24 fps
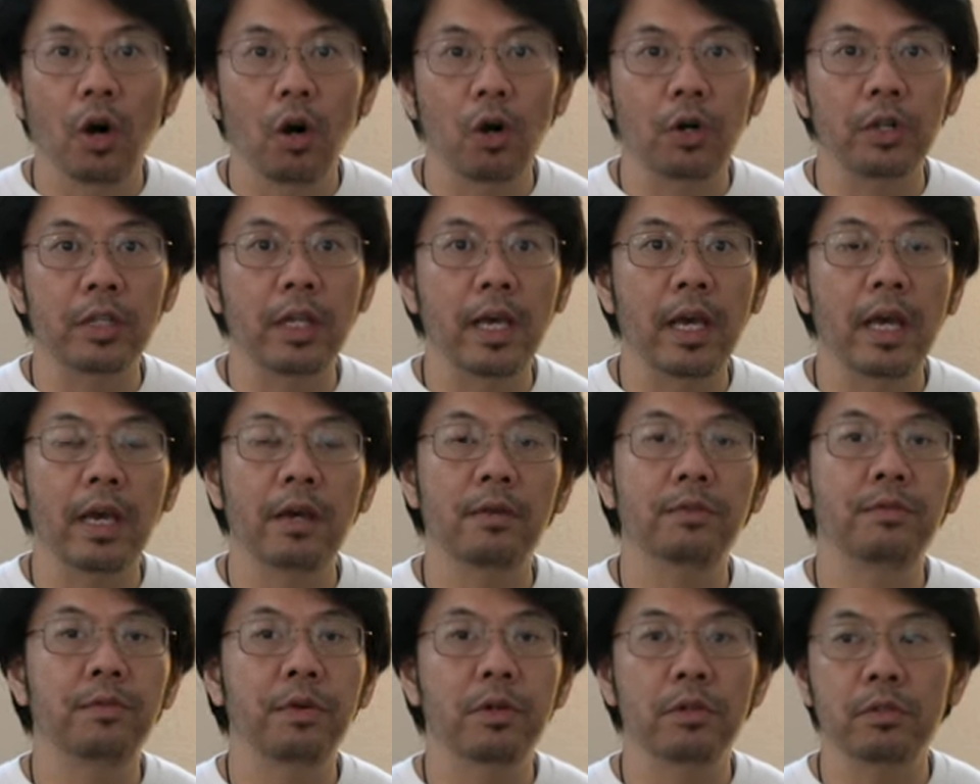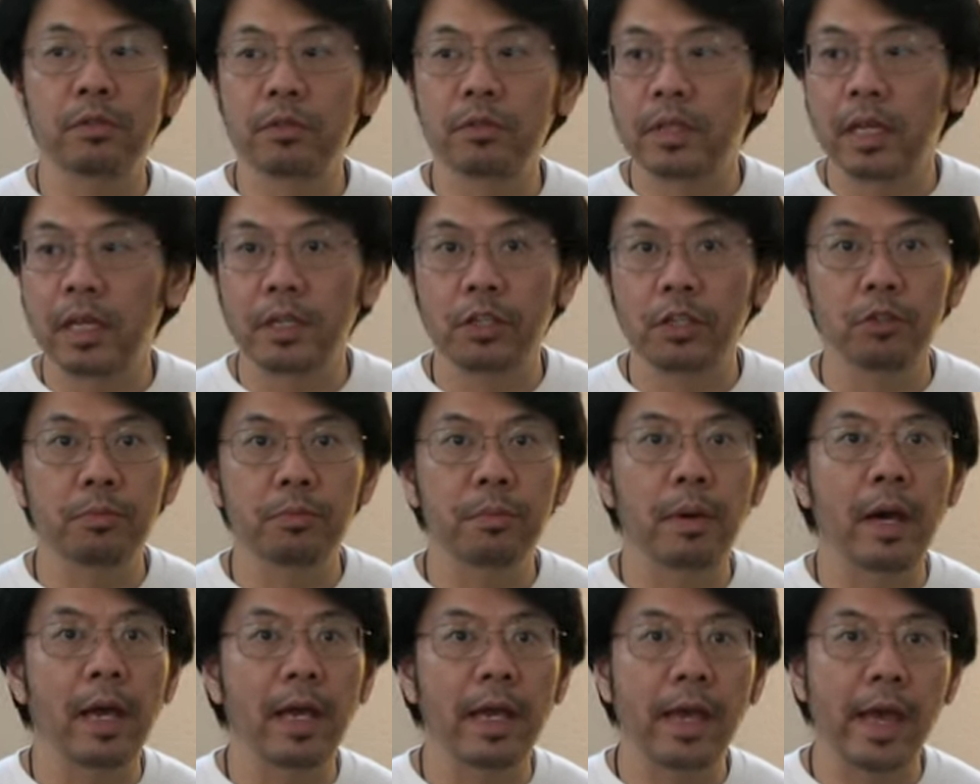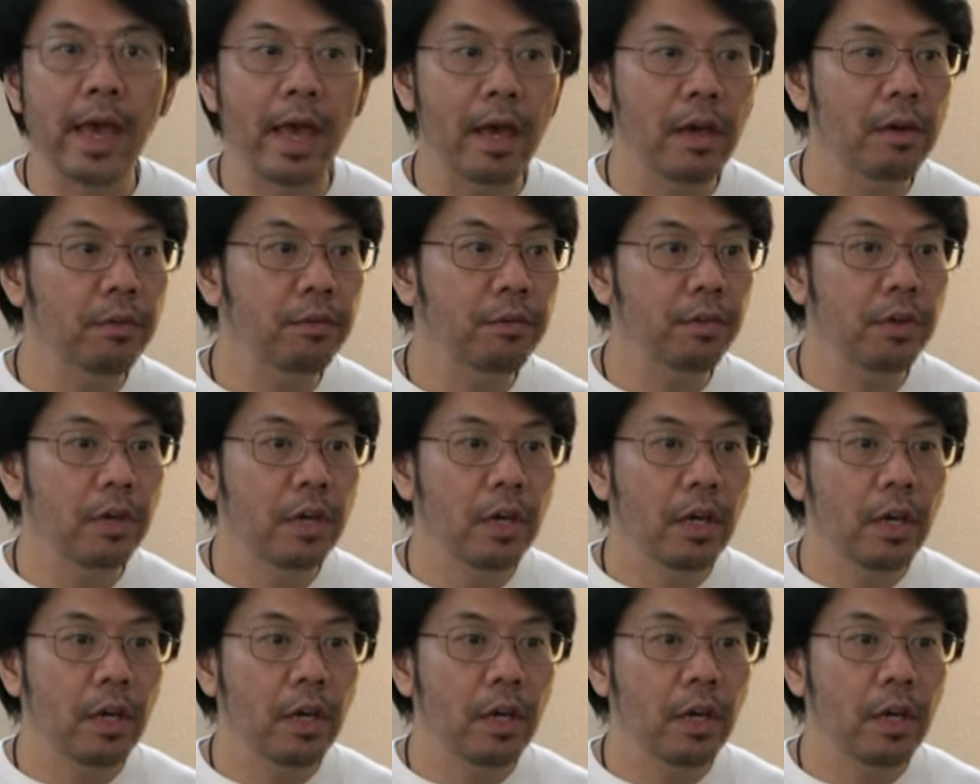all the headphones that you might have.